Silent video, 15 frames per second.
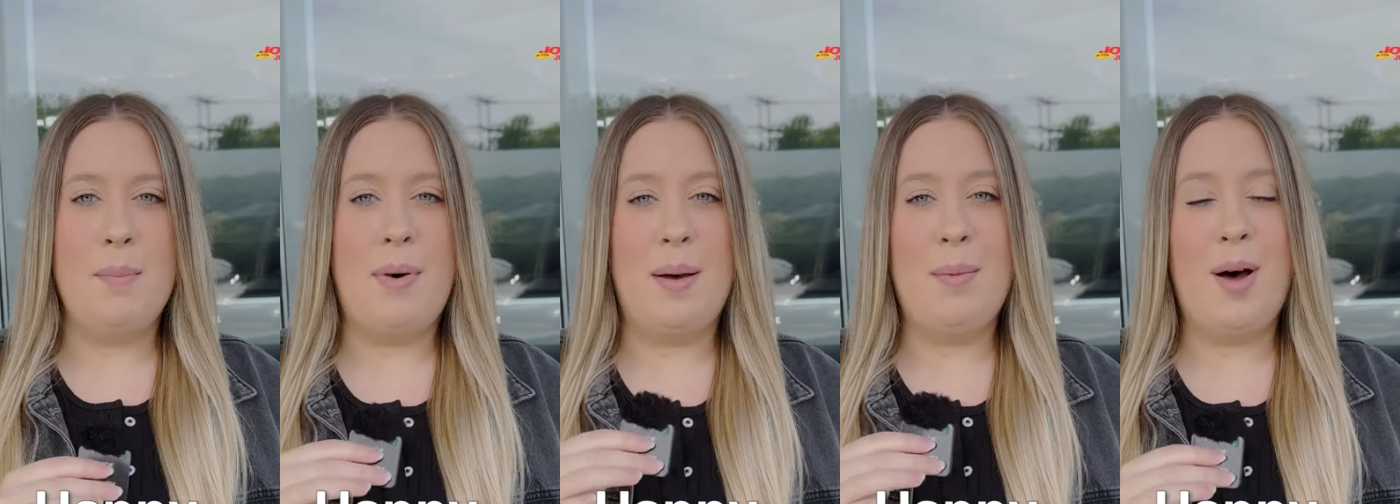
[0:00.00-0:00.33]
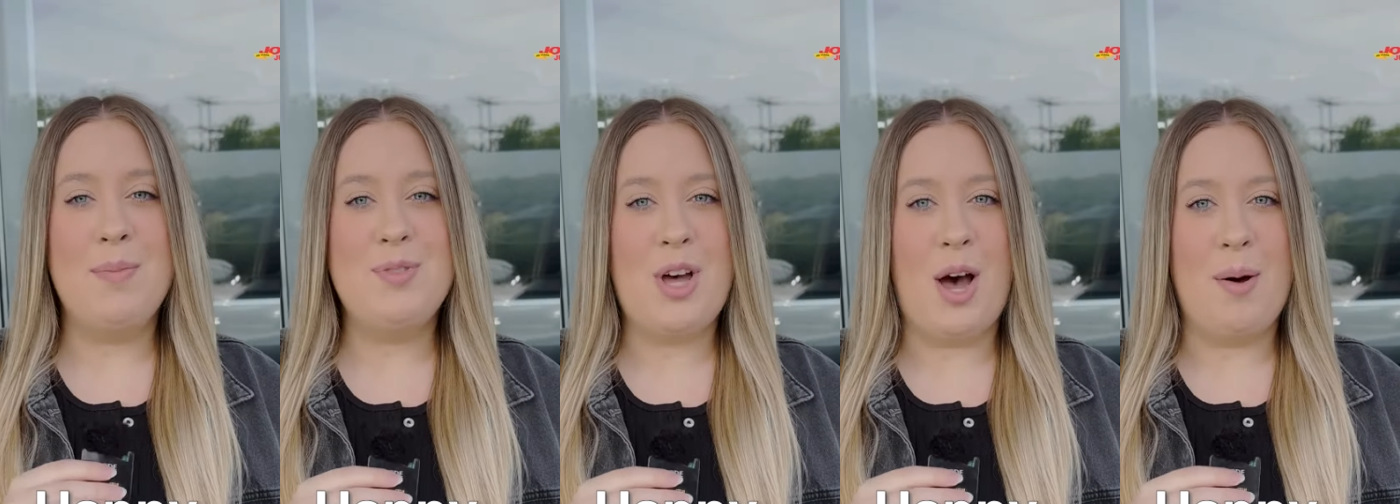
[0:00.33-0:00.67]
My
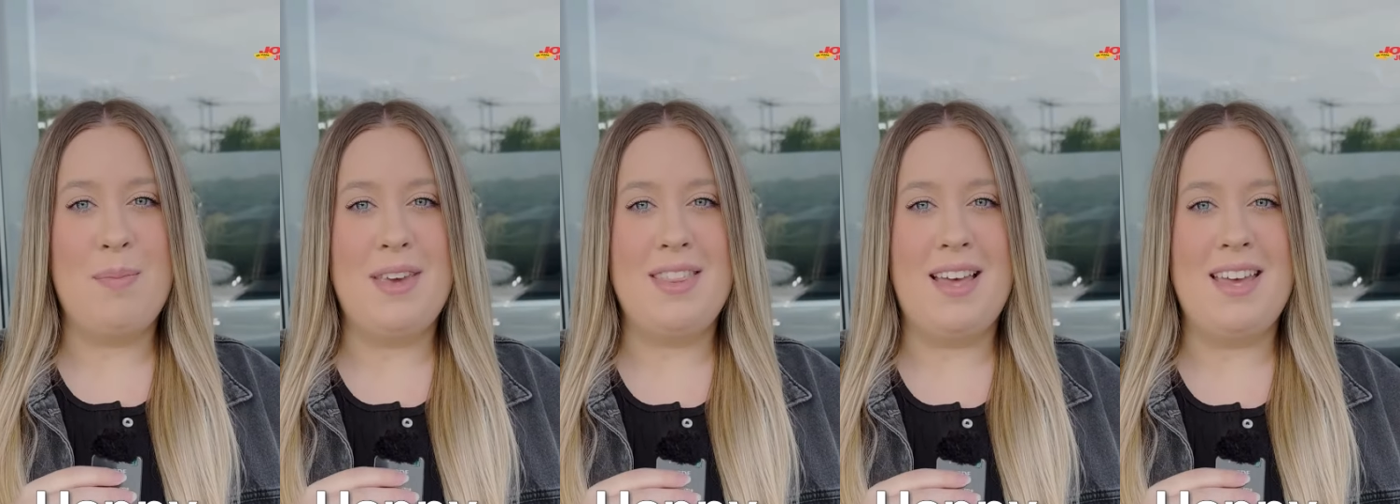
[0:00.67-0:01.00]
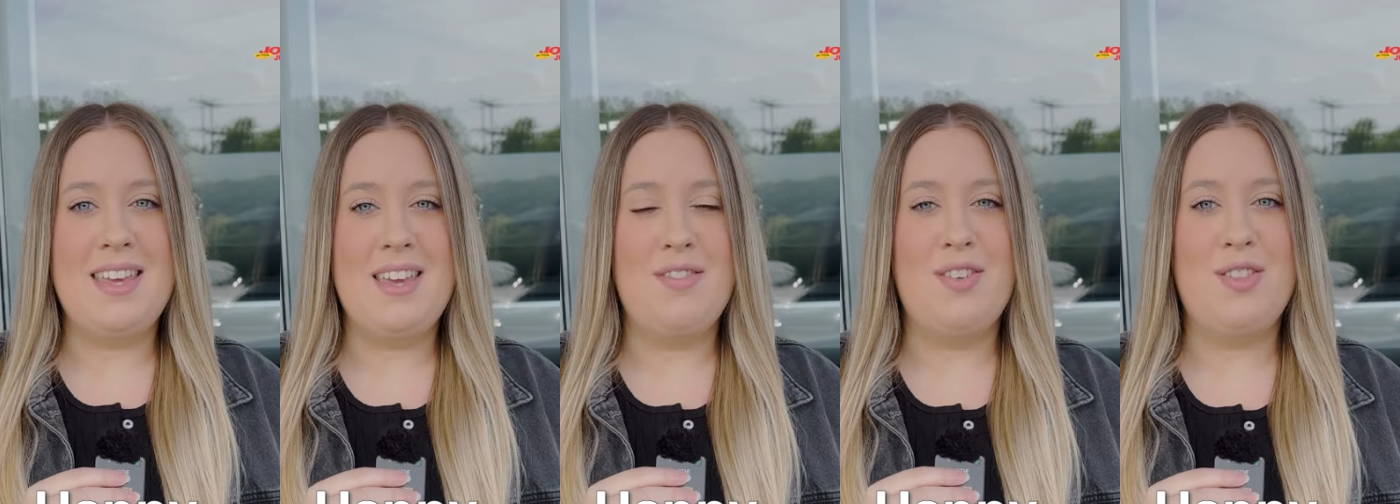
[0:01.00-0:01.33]
mom taught me
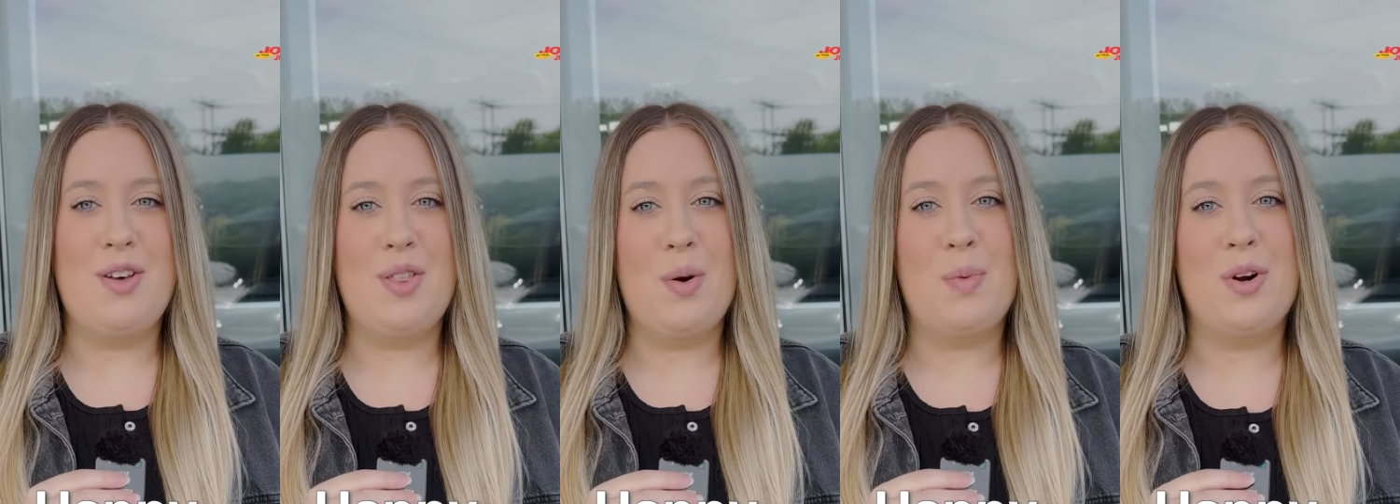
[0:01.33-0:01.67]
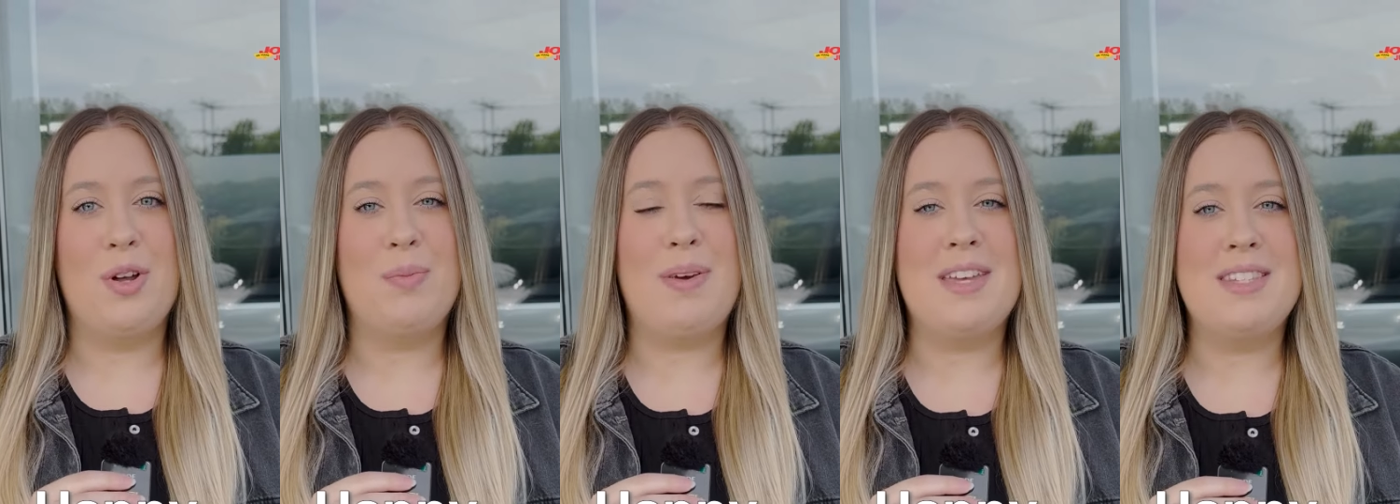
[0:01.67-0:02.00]
that even though the
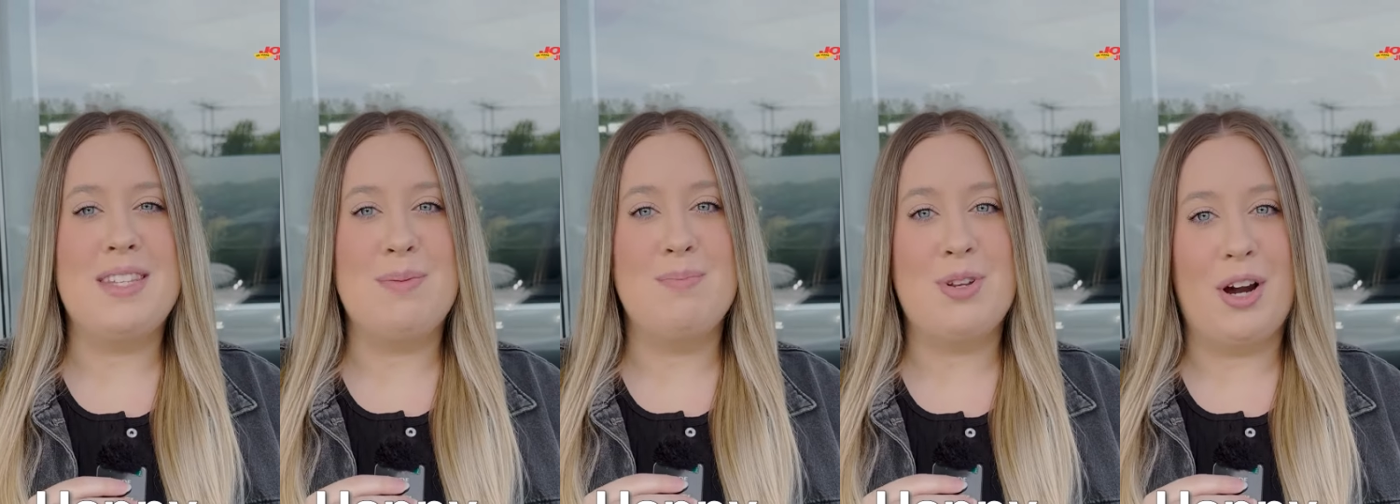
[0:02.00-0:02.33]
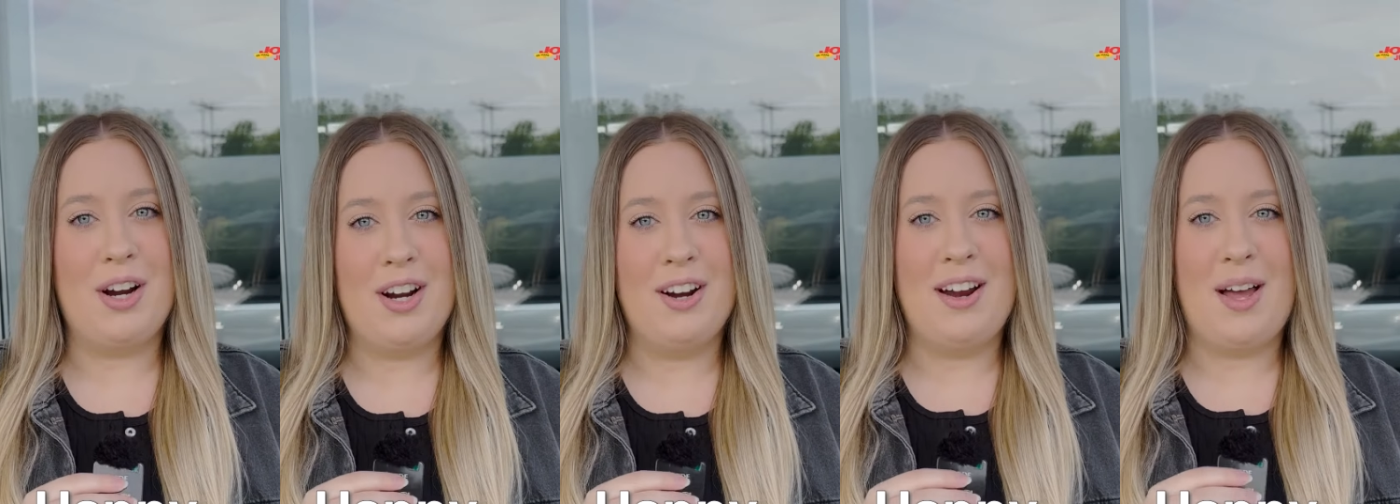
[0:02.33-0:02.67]
world may seem
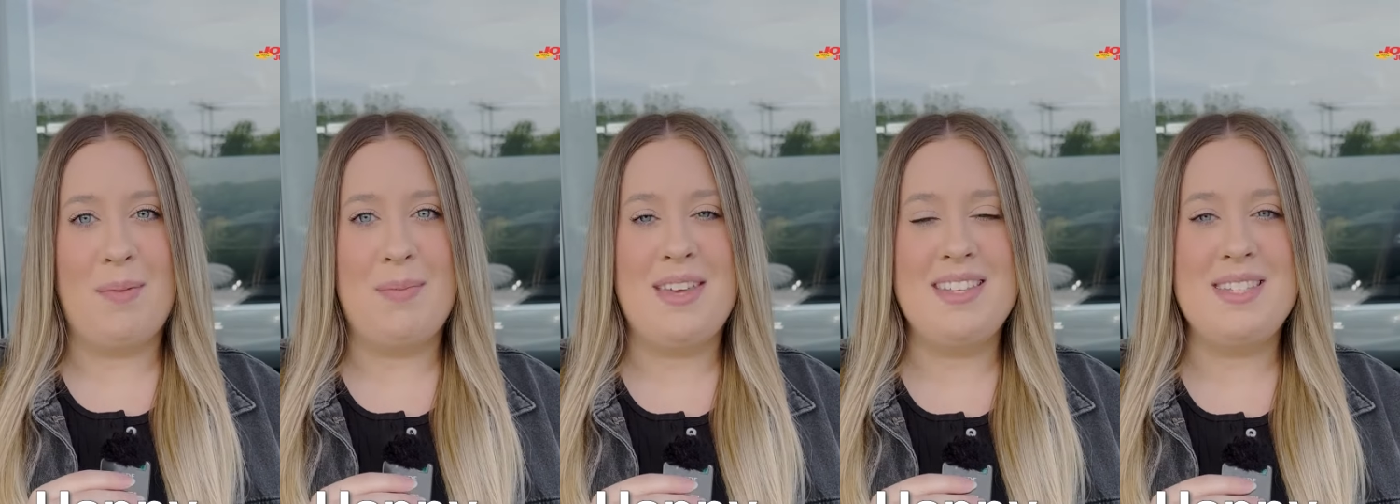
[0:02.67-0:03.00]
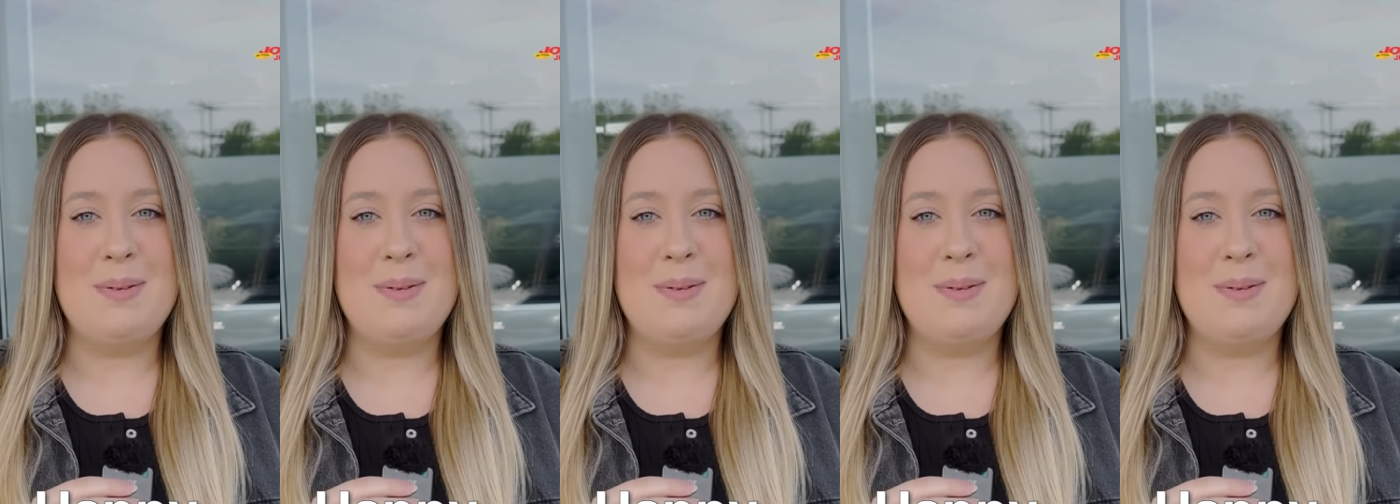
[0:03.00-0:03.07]
dark around me,